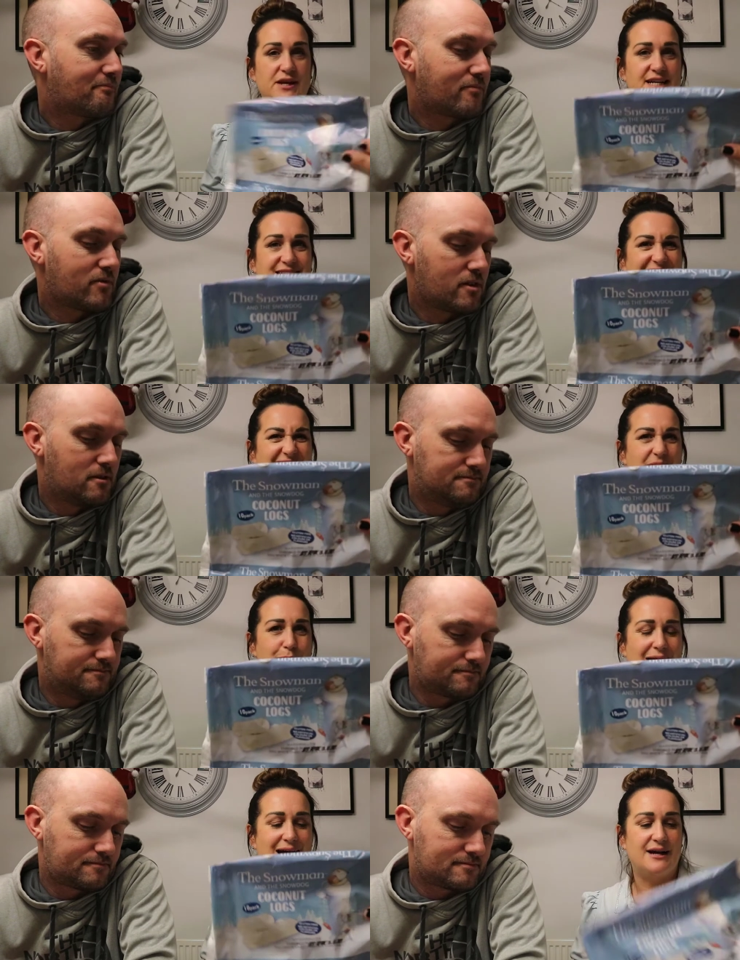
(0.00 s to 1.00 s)
Speaker 1: Get 10 in a
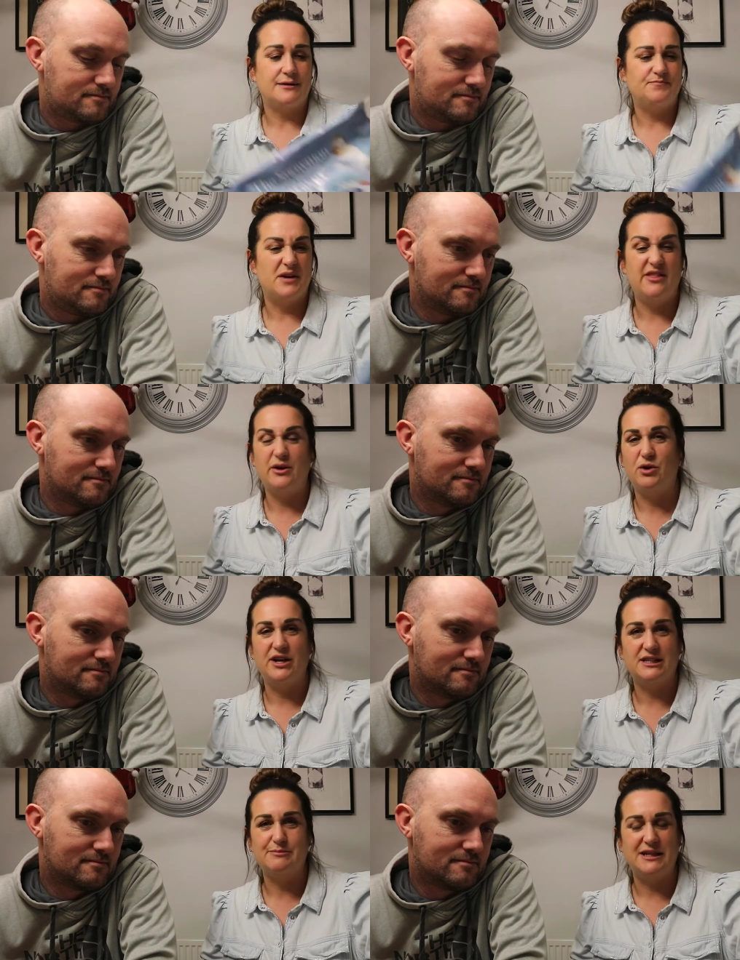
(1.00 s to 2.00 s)
pack. And they
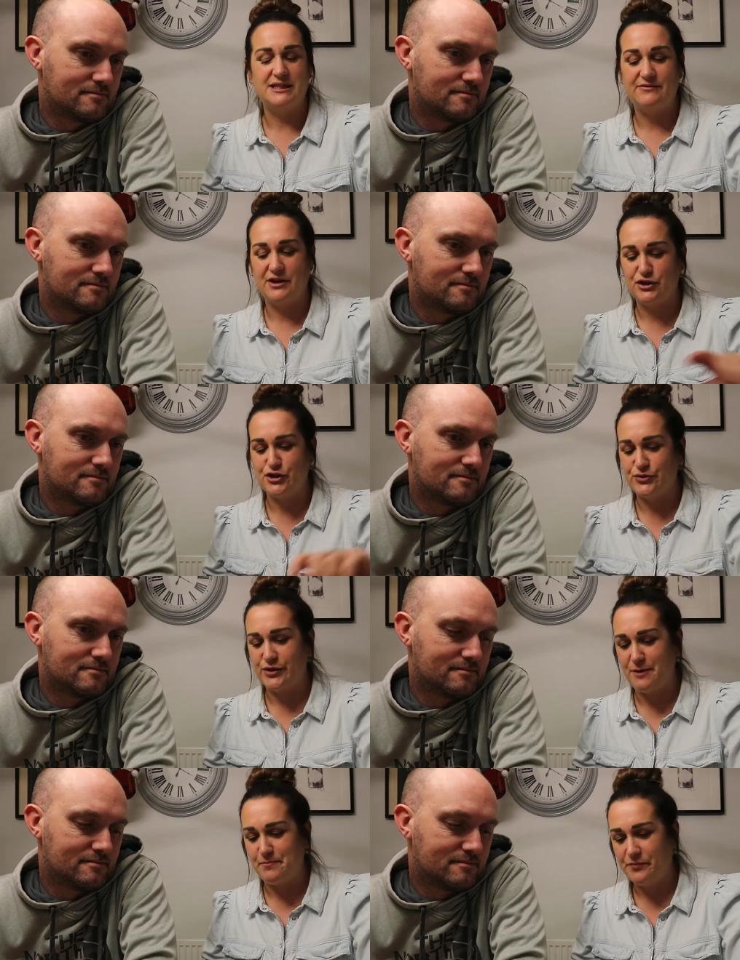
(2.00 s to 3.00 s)
weren't expensive, I can assure
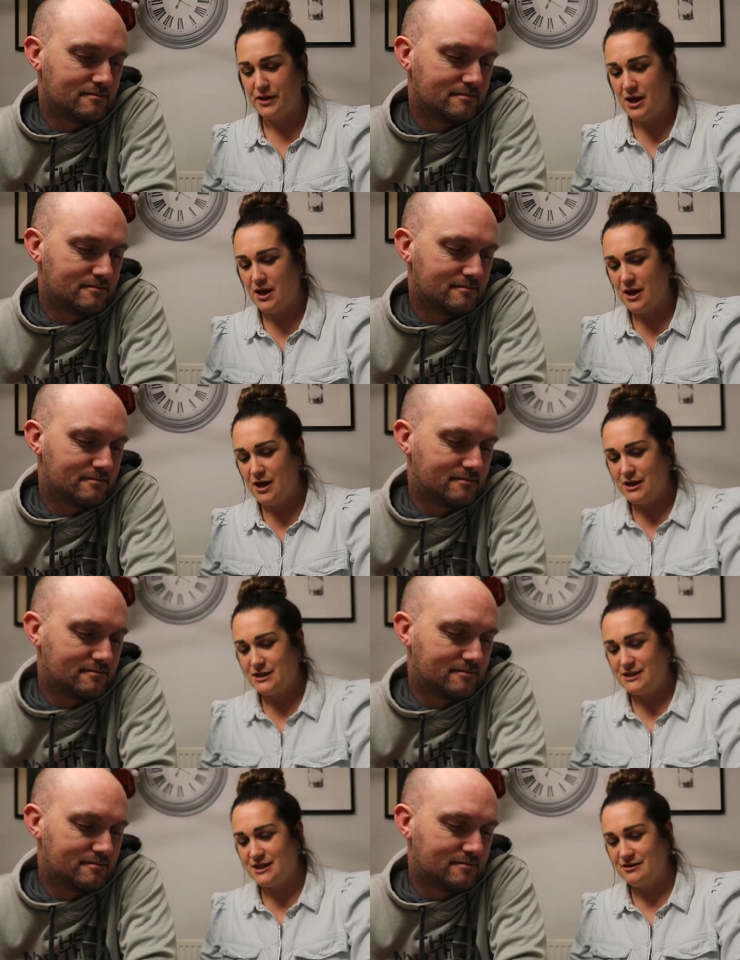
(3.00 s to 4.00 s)
you.
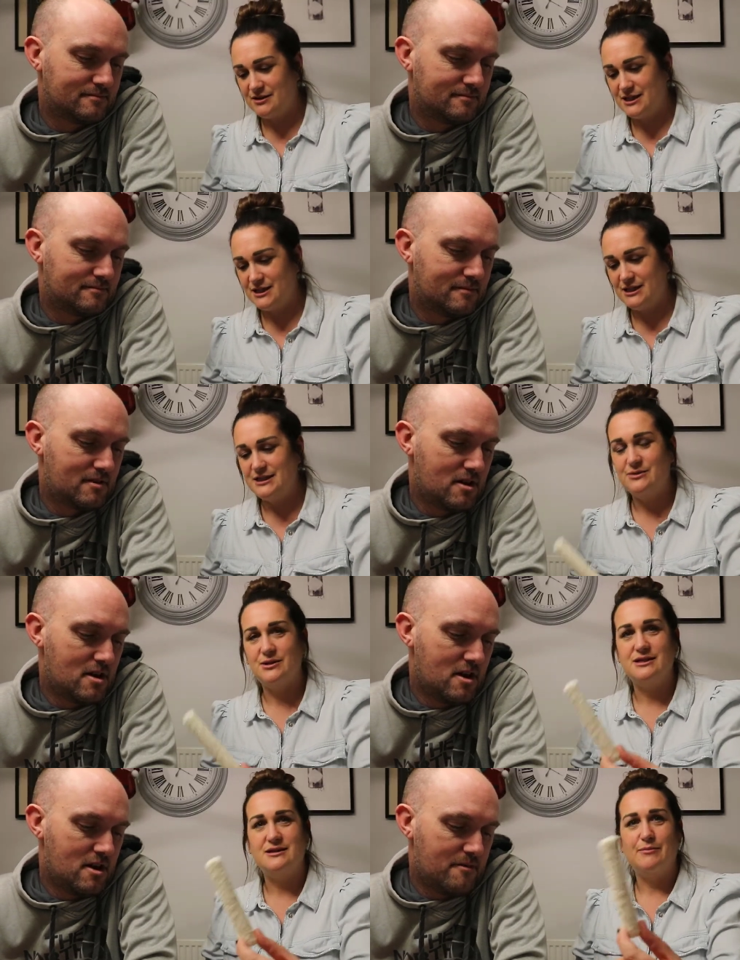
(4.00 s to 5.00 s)
So this is
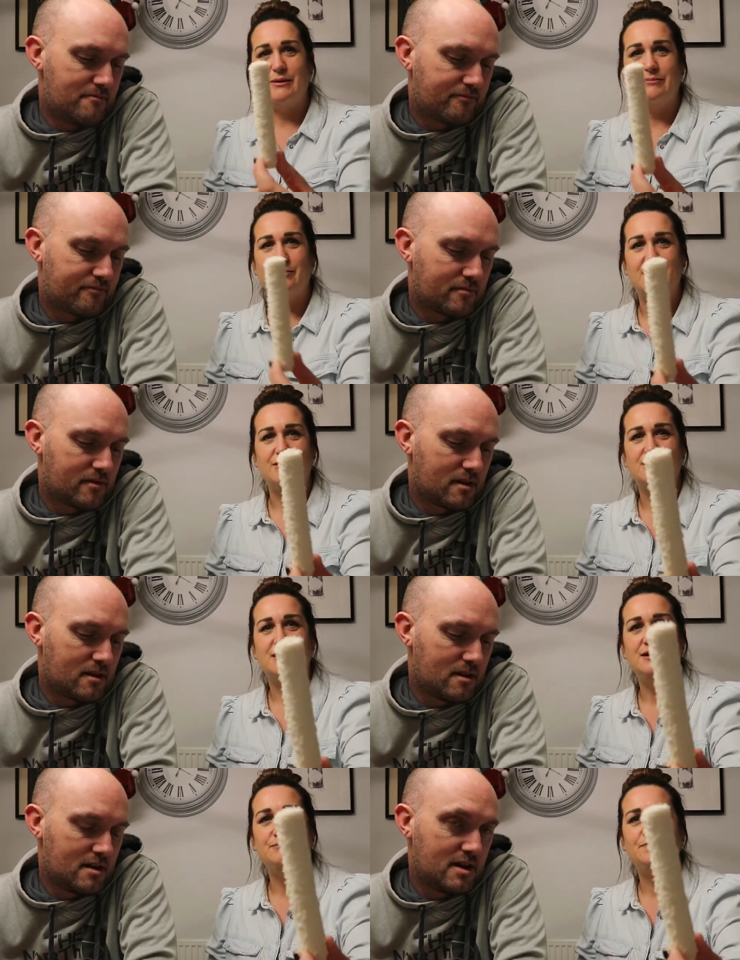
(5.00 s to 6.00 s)
what this little bad boy looks
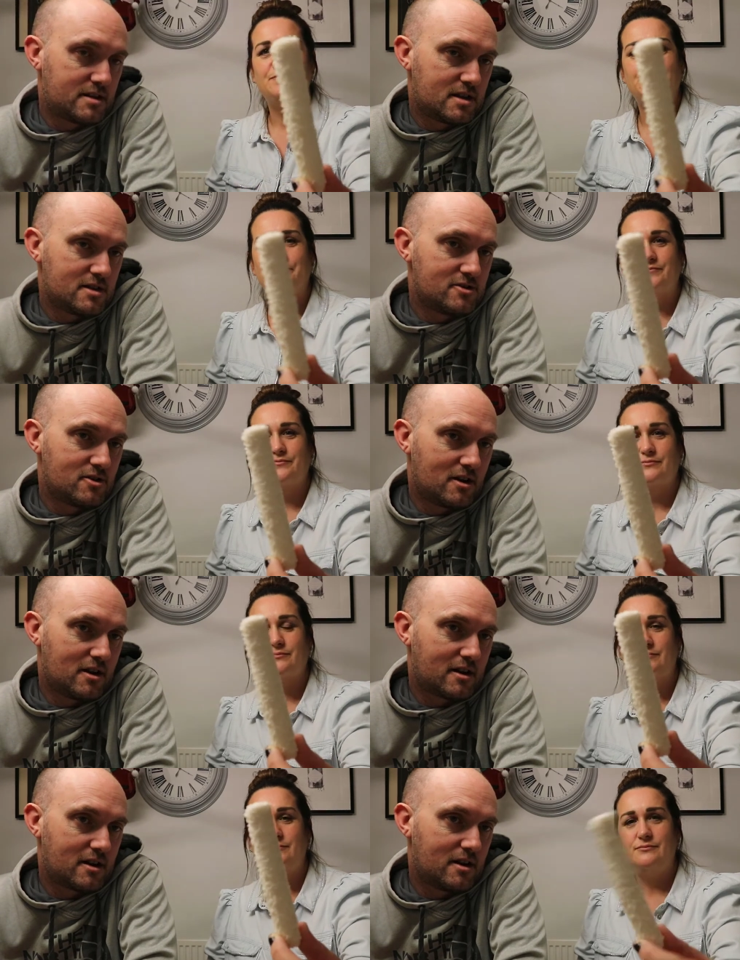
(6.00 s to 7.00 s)
like.
Speaker 2: It does look
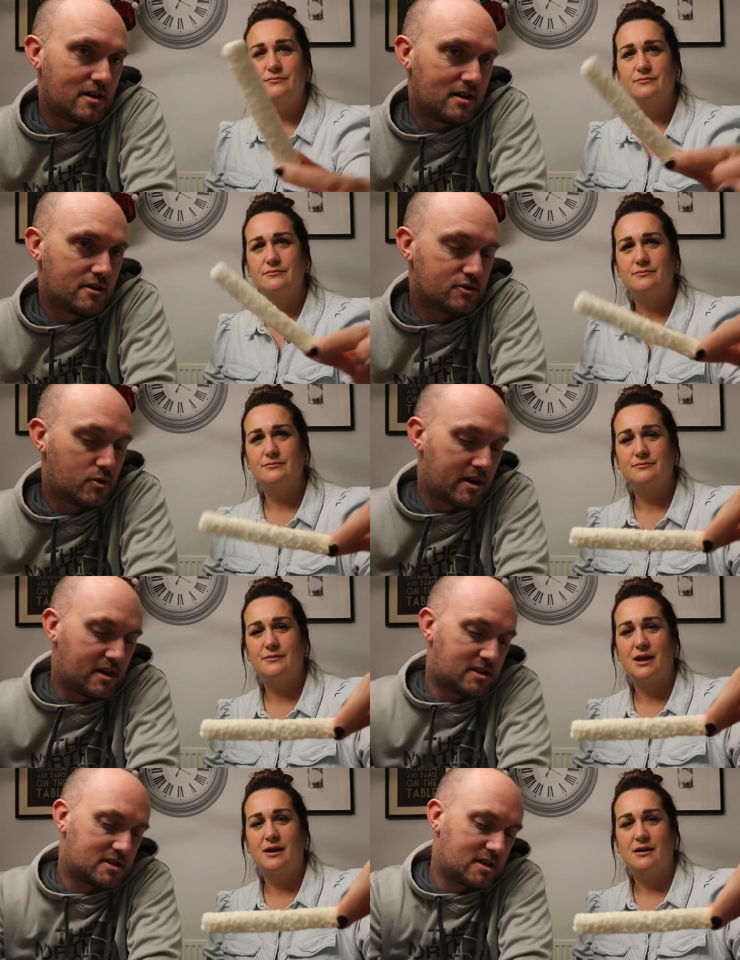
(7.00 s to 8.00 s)
like a
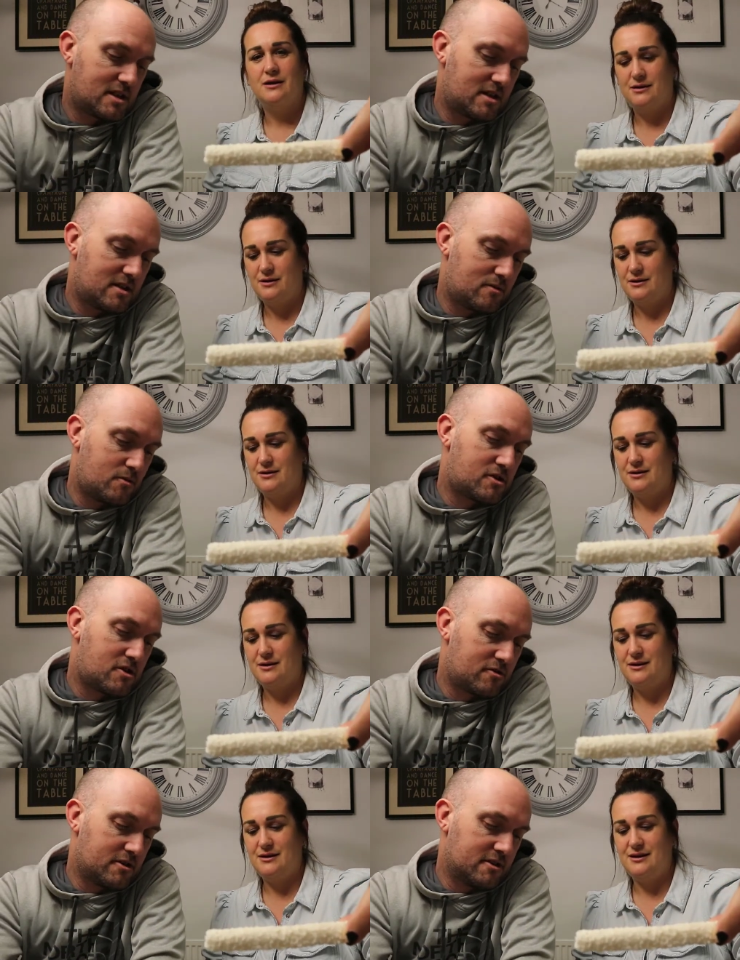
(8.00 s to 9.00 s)
Twix with
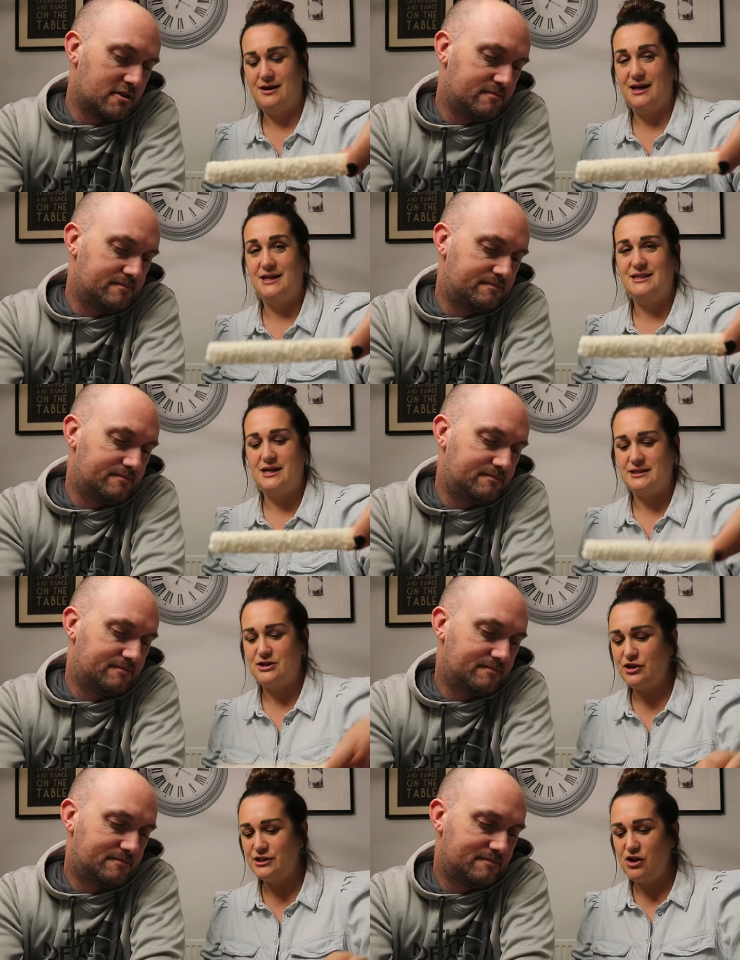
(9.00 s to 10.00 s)
coconut on it.
Speaker 1: It does.
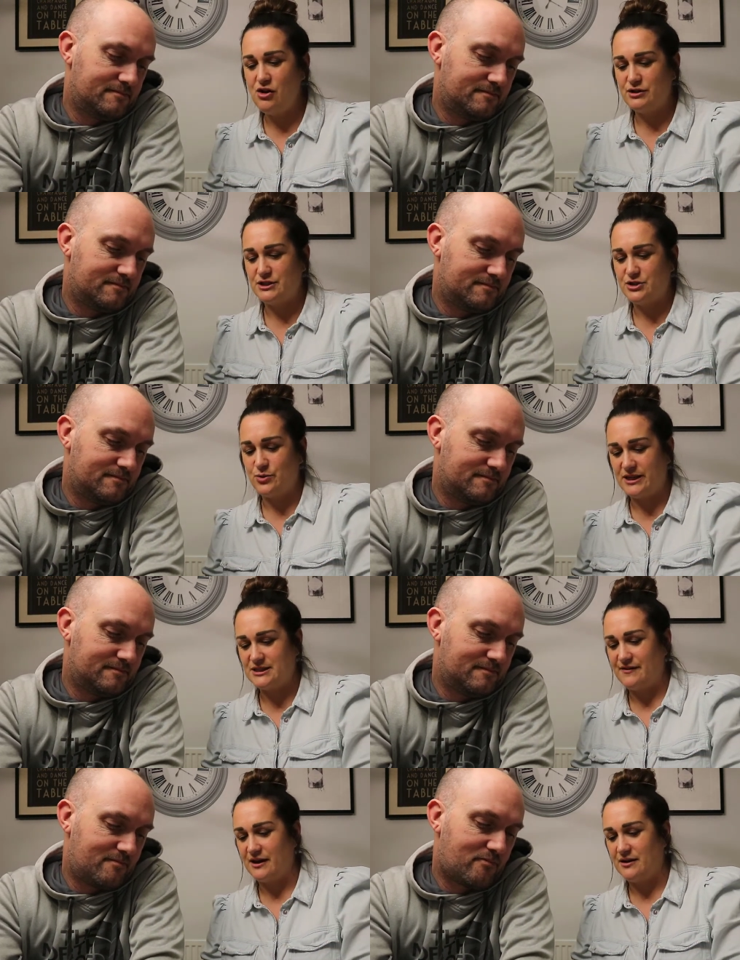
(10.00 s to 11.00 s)
Not as long as a Twix
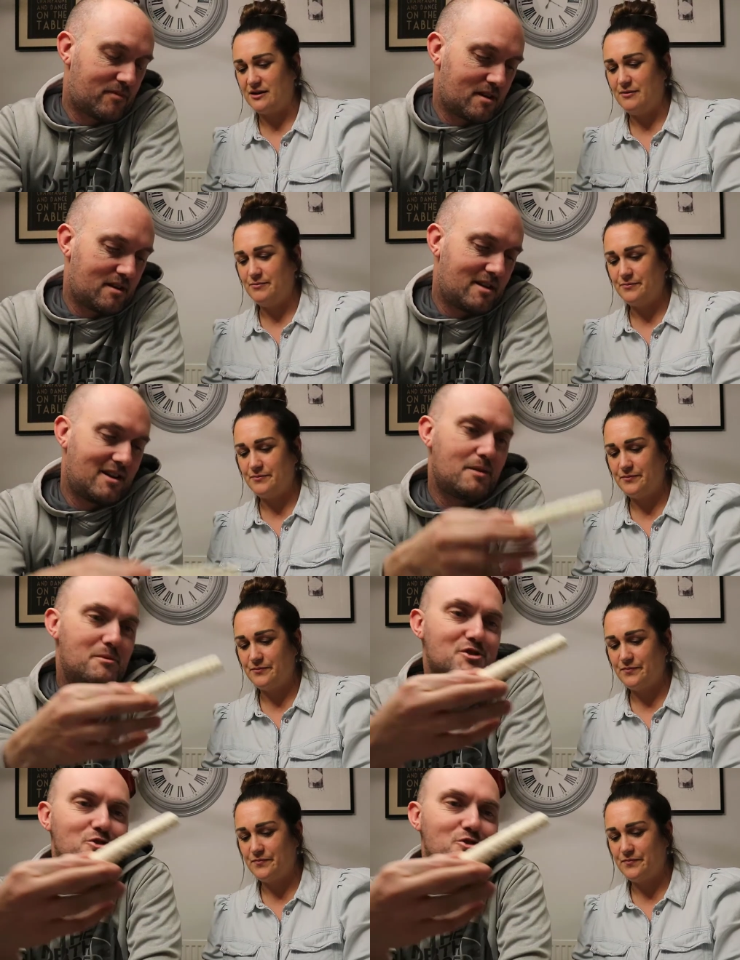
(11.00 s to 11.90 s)
finger though. A
Speaker 2: little bit